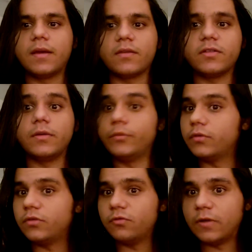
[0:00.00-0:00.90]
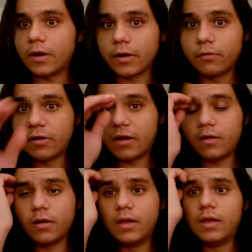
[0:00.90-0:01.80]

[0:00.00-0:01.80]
custody, which is very rare